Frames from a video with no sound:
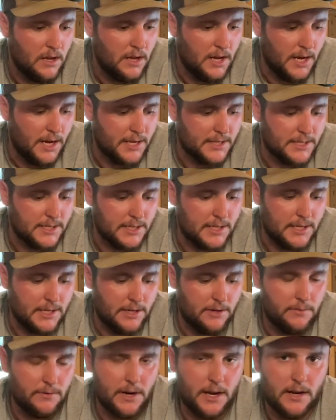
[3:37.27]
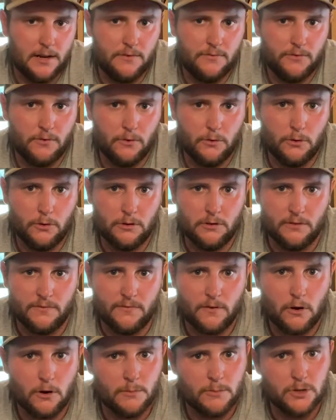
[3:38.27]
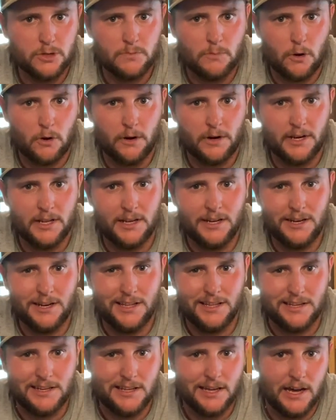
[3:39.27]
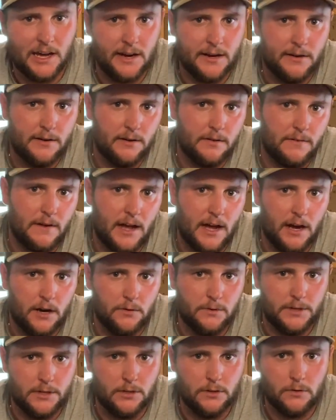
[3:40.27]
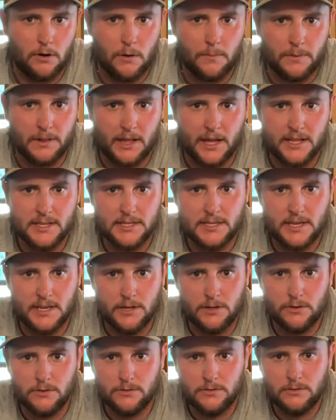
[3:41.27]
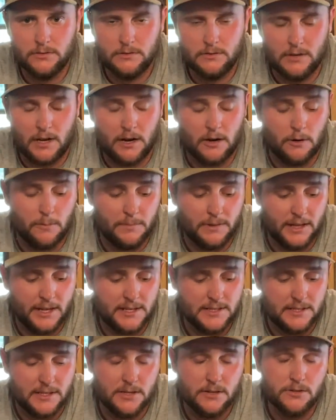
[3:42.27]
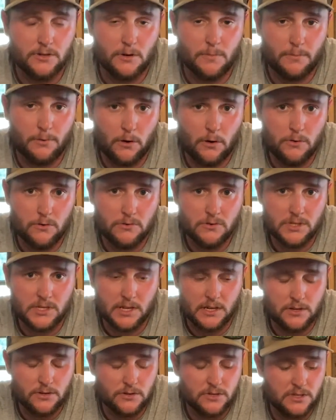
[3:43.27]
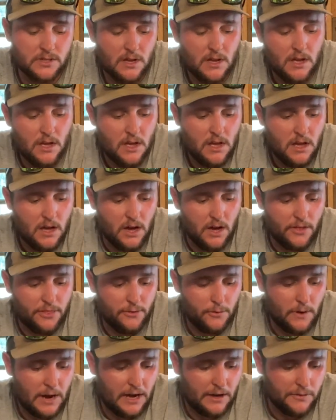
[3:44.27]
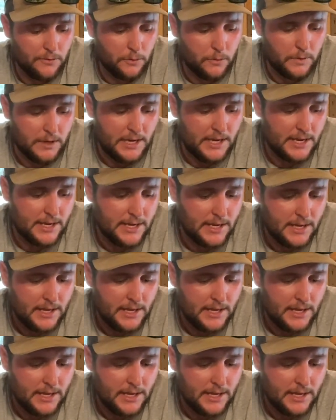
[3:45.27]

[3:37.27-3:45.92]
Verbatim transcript: uh, to get ready for the farmer's market and kind of how we do our plant sales, not our plant sales, our produce sales uh, throughout the week.